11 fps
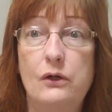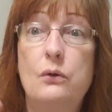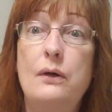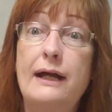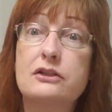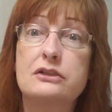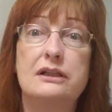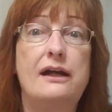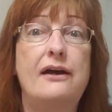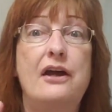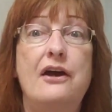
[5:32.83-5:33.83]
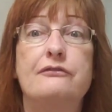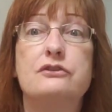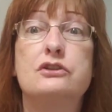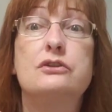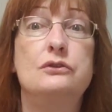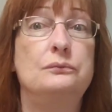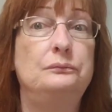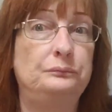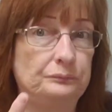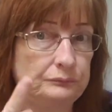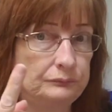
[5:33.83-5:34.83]
oh, actually, I have two
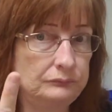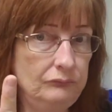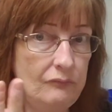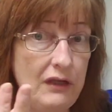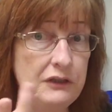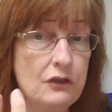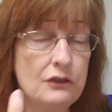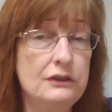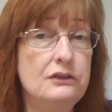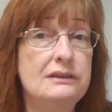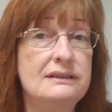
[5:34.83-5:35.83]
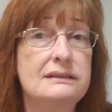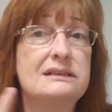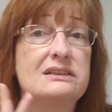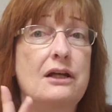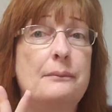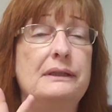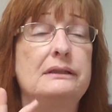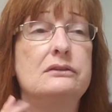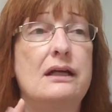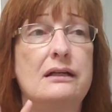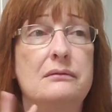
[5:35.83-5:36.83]
yarny goodnesses
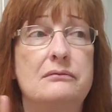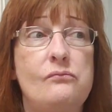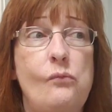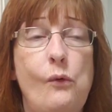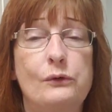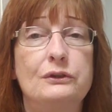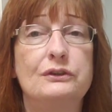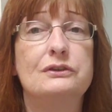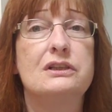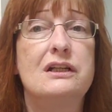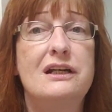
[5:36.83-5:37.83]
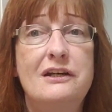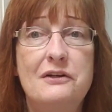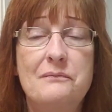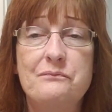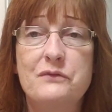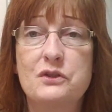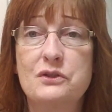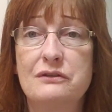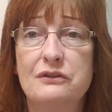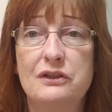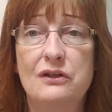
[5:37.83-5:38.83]
coming. I ordered two
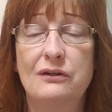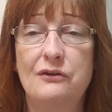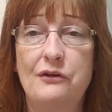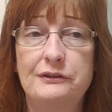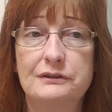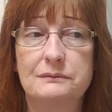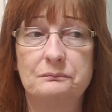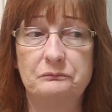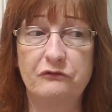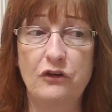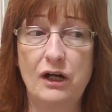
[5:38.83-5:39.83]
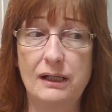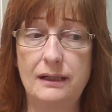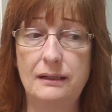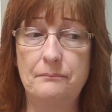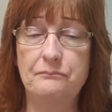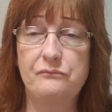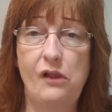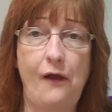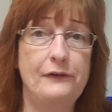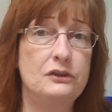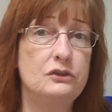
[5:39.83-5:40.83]
different yarn hauls from
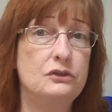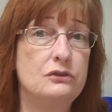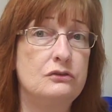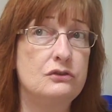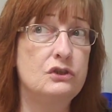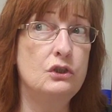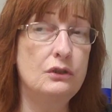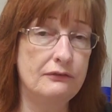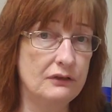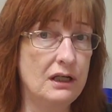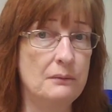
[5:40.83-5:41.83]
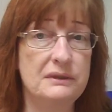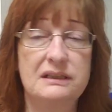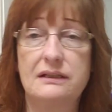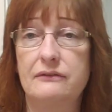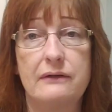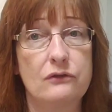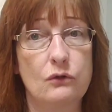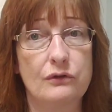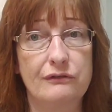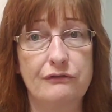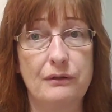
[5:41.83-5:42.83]
two different companies I've never
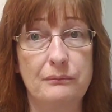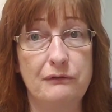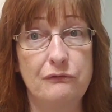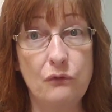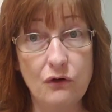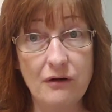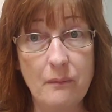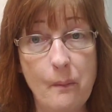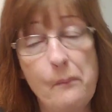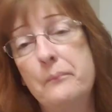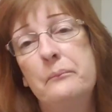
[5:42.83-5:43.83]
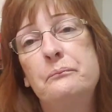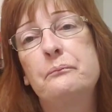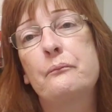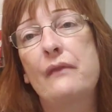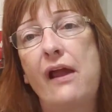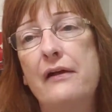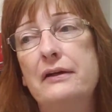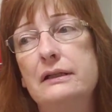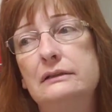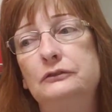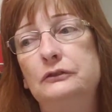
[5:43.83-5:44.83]
ordered from before.
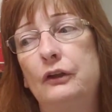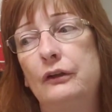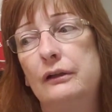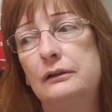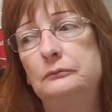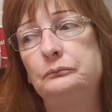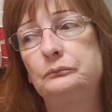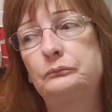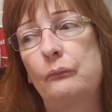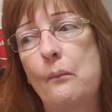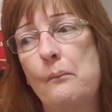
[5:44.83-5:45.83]
And um,